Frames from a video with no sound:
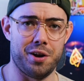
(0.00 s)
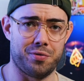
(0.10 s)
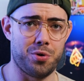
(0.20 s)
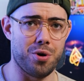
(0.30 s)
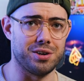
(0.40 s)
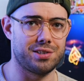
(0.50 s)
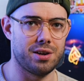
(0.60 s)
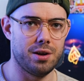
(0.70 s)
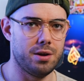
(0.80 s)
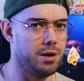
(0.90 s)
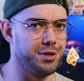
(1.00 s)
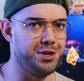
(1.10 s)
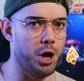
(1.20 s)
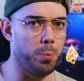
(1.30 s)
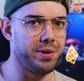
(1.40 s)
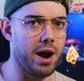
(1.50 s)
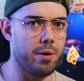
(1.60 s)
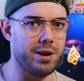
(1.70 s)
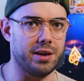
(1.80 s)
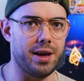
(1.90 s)
and of course, a dope
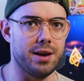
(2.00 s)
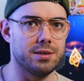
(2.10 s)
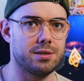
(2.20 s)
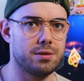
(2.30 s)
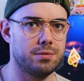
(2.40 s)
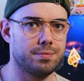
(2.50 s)
carrying case.